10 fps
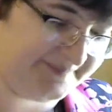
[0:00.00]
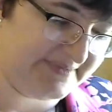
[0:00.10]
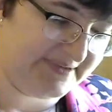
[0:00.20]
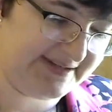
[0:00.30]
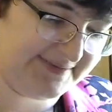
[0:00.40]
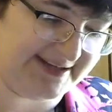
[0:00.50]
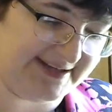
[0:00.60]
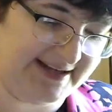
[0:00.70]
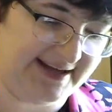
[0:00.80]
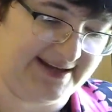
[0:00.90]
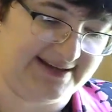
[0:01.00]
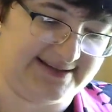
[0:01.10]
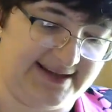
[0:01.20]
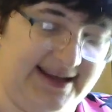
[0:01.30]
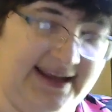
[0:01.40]
This one is
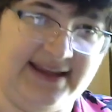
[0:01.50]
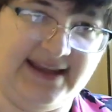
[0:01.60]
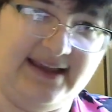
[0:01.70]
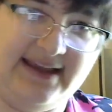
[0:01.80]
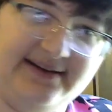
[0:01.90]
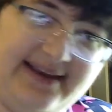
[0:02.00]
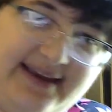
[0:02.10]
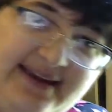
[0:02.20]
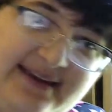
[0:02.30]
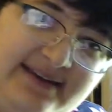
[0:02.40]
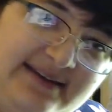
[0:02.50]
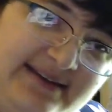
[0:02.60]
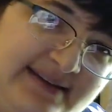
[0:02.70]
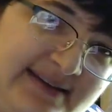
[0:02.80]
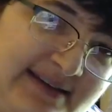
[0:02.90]
a nerde,
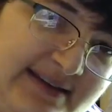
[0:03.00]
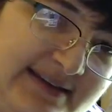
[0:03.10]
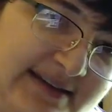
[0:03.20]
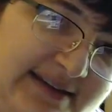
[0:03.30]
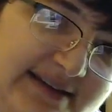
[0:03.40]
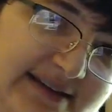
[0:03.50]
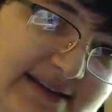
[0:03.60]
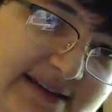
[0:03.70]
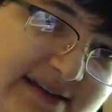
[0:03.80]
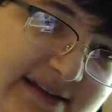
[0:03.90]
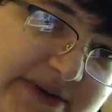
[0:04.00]
number